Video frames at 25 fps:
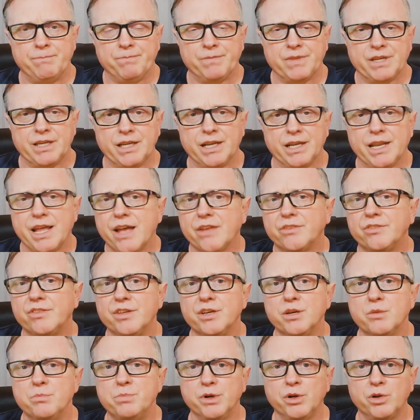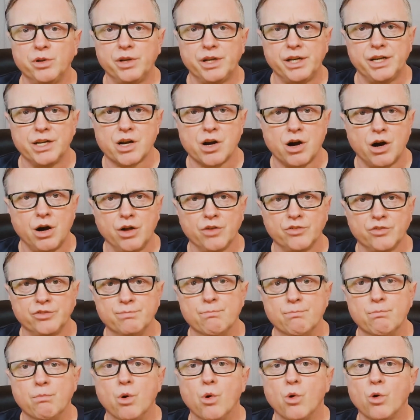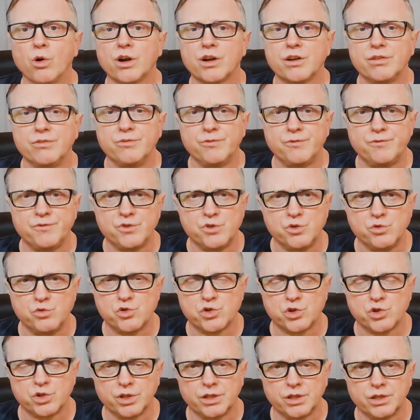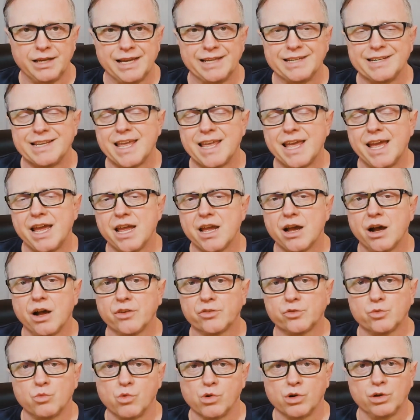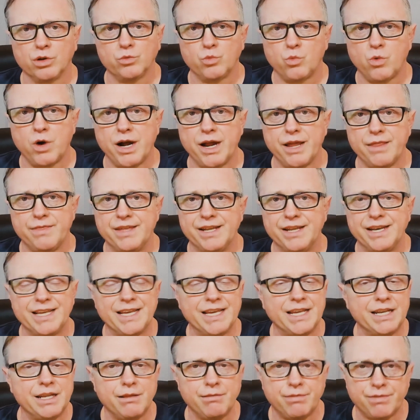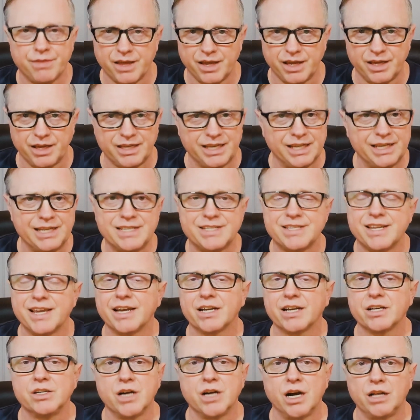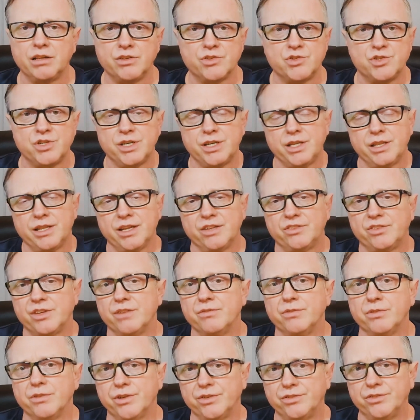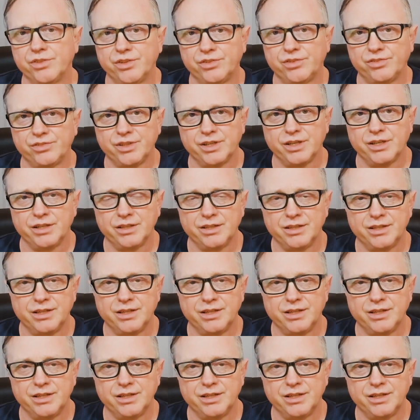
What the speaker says: It has the ability to cause more confusion and chaos worldwide than anything, any technology that's ever existed.